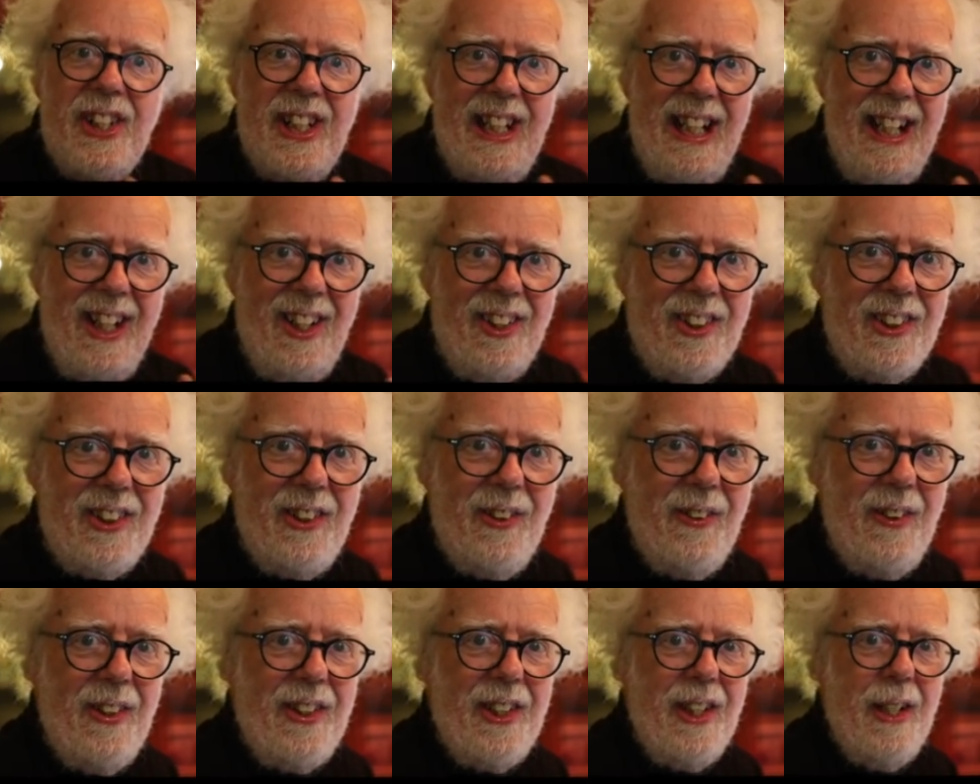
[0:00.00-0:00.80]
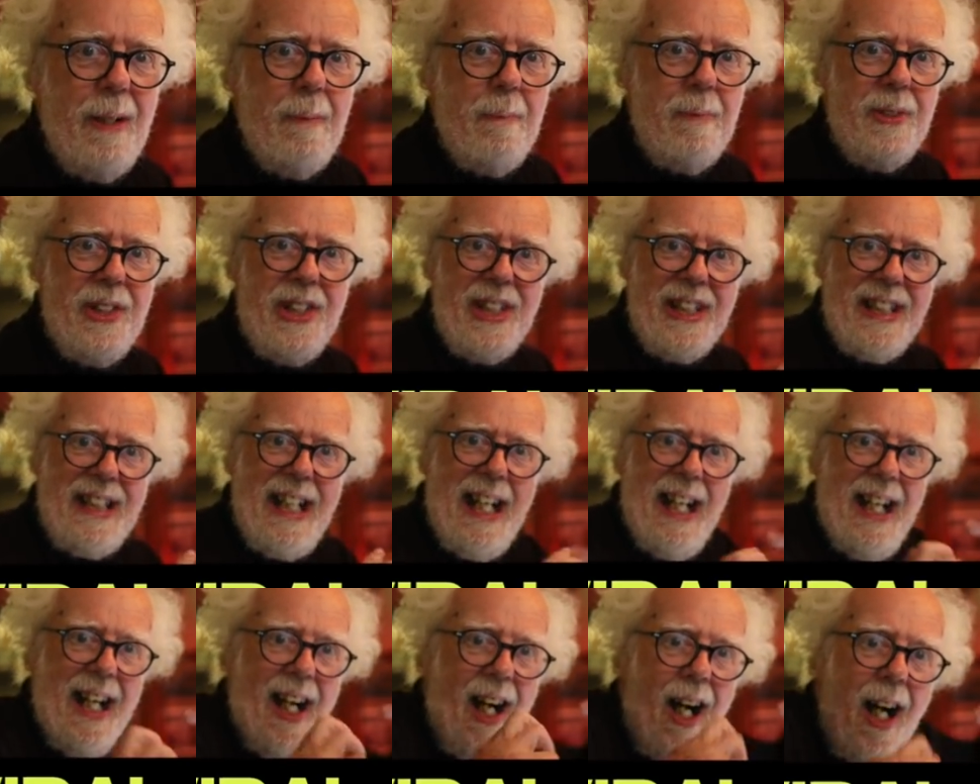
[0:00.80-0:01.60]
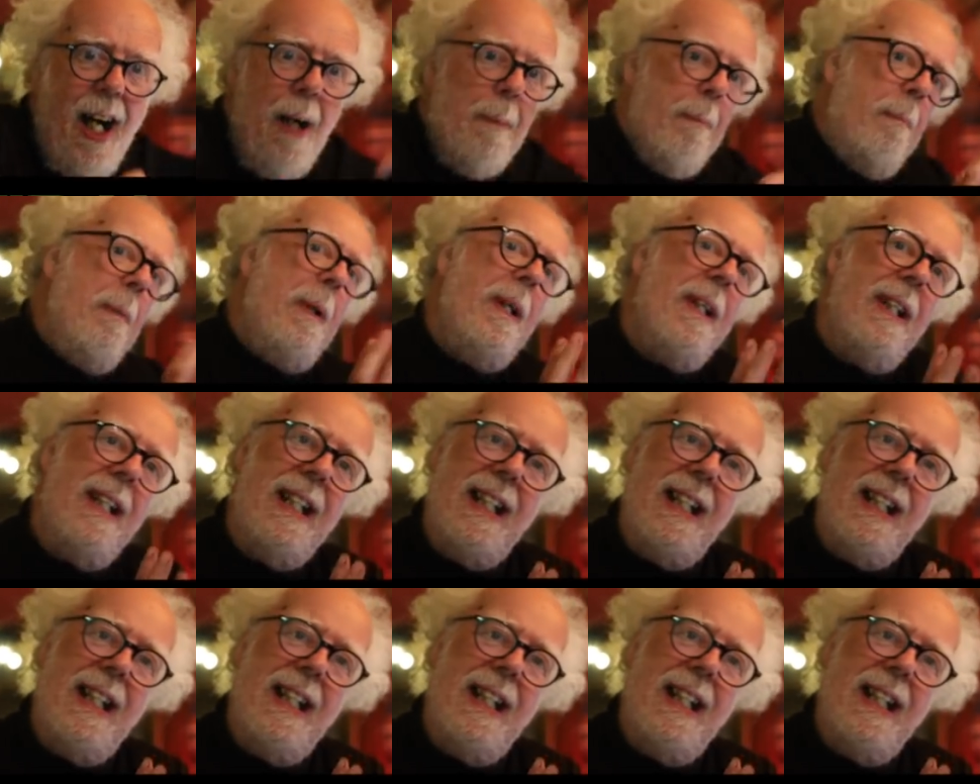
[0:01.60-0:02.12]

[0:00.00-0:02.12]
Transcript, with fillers: the algorithm to get up